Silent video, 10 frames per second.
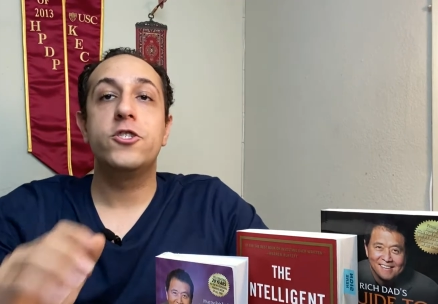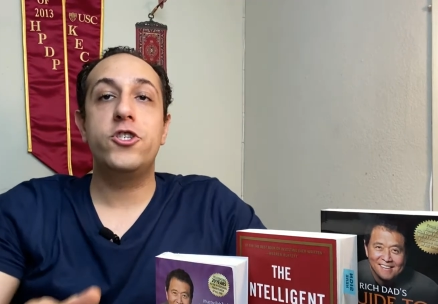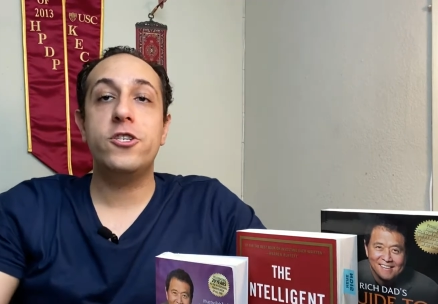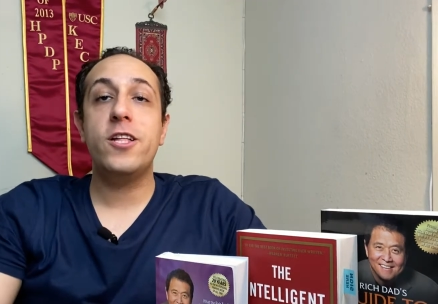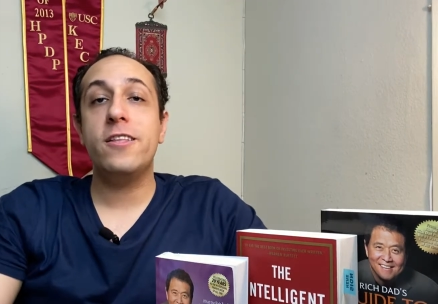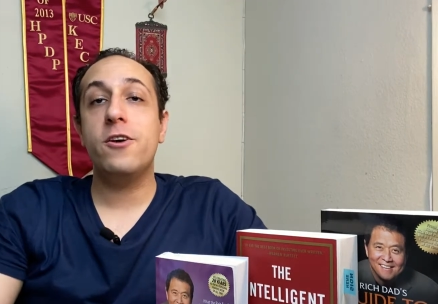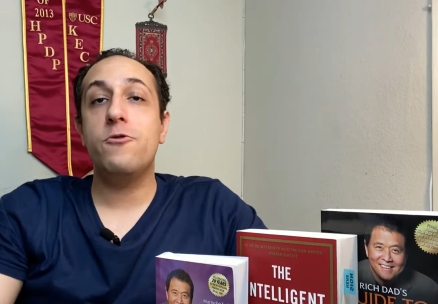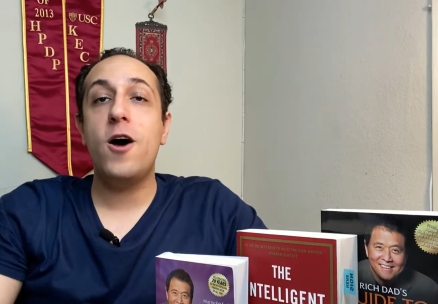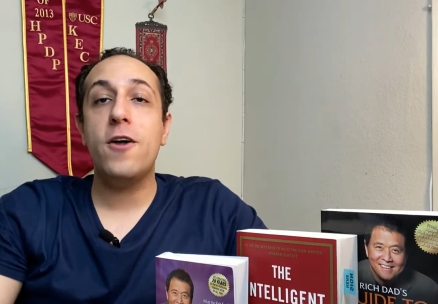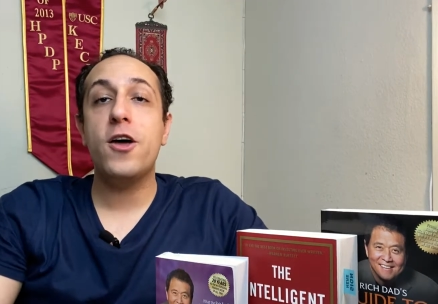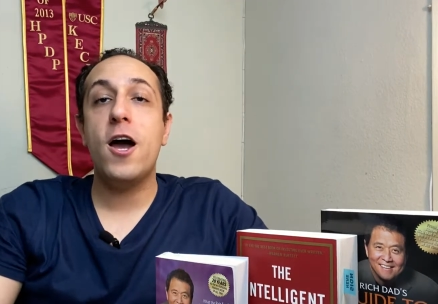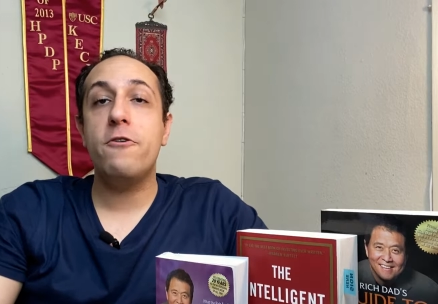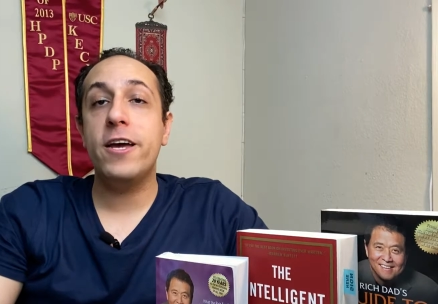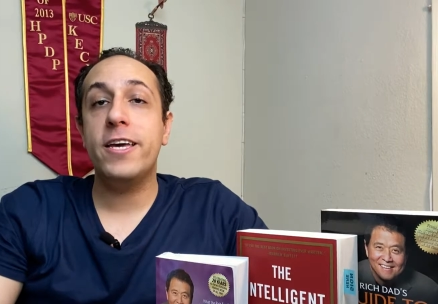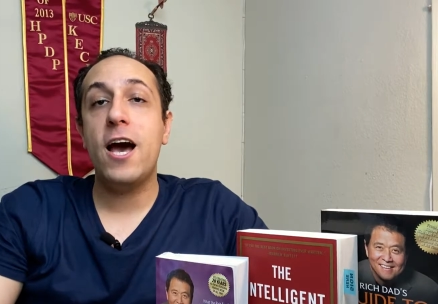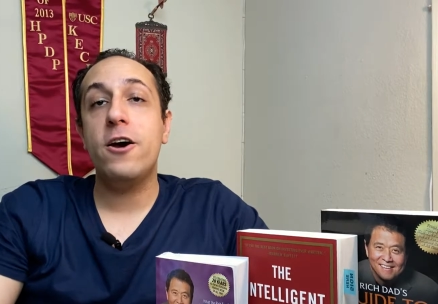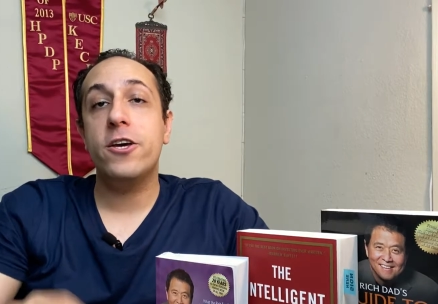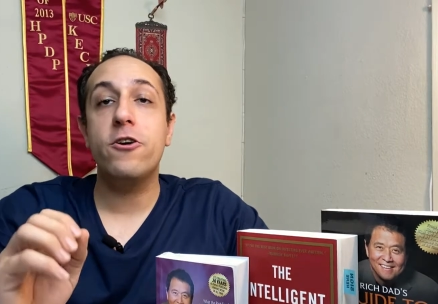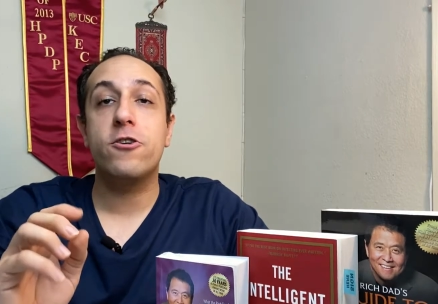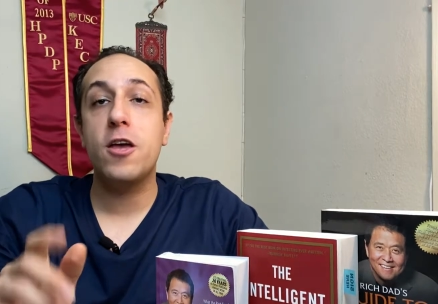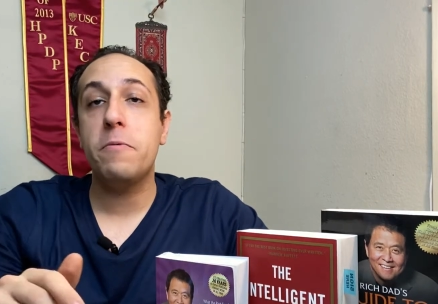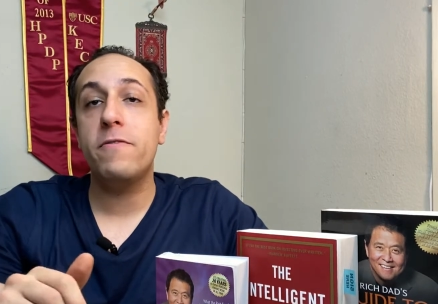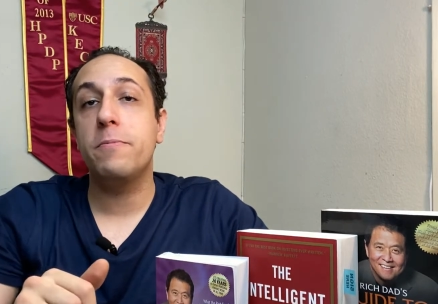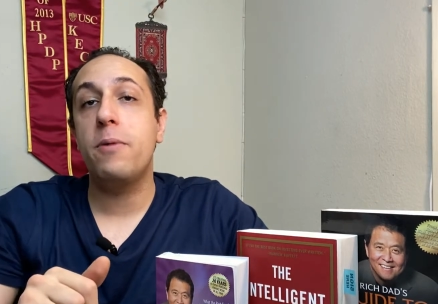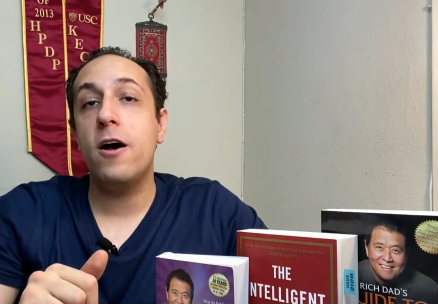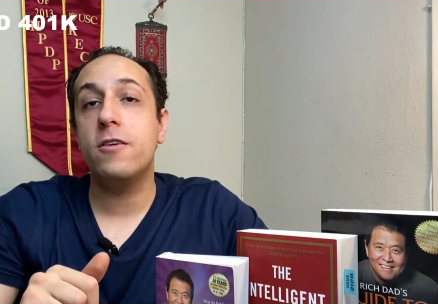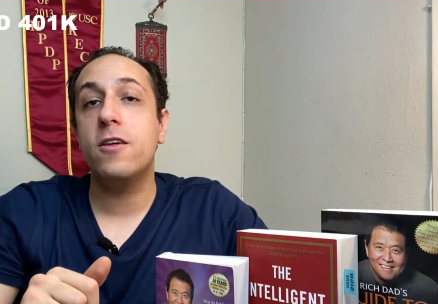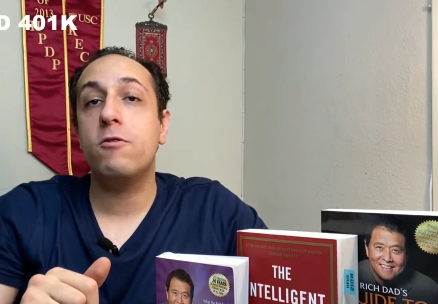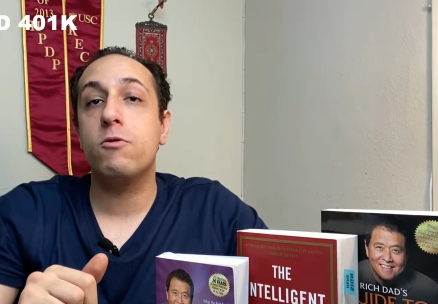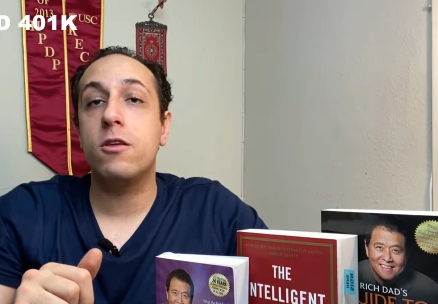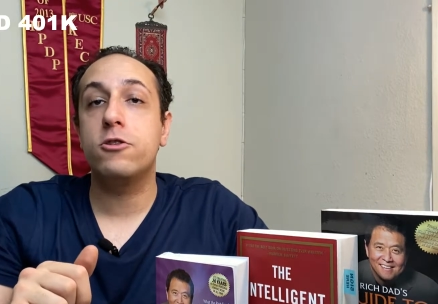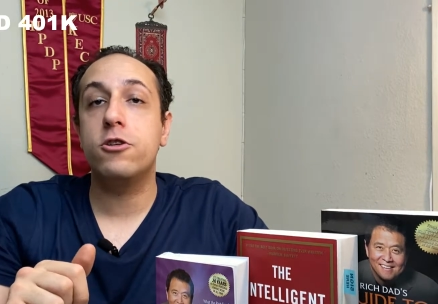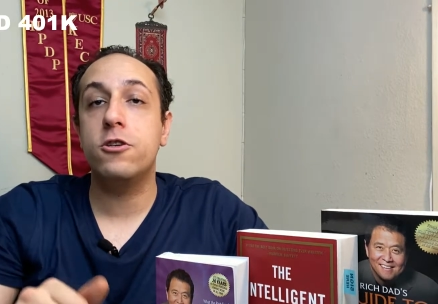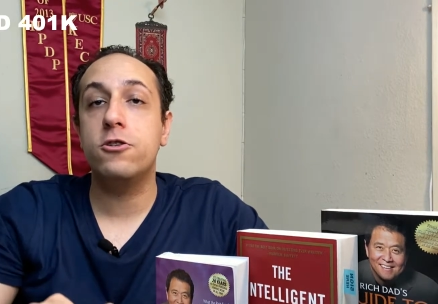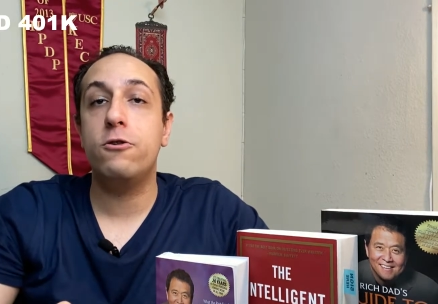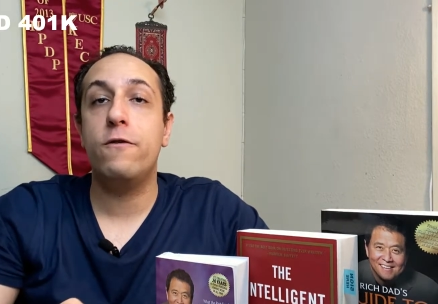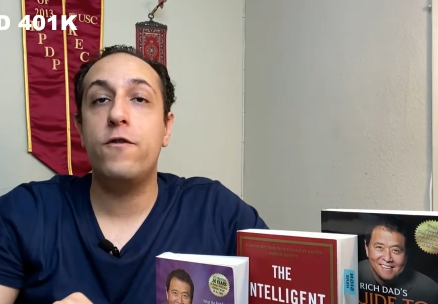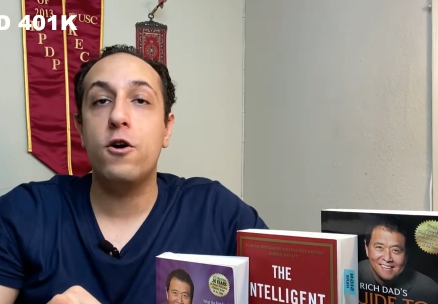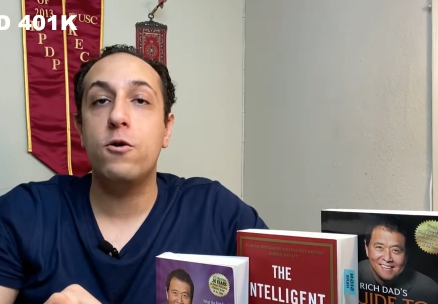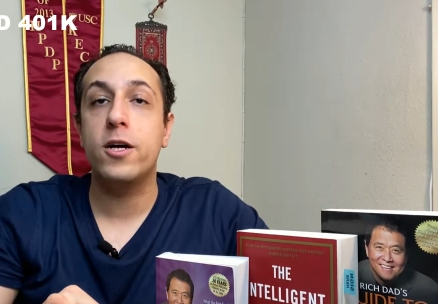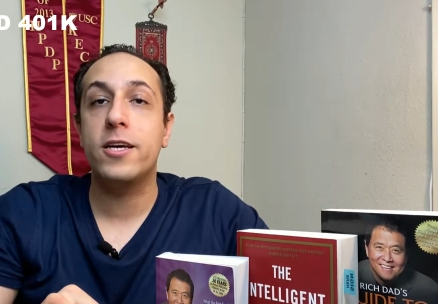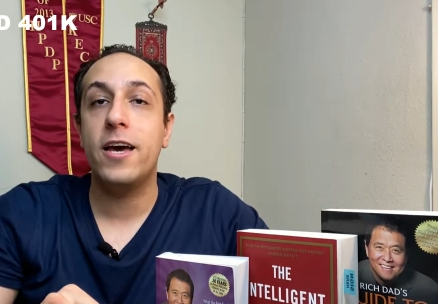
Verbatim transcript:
Speaker 1: Just like the Roth I R A account, here are some of the positives with a traditional four oh one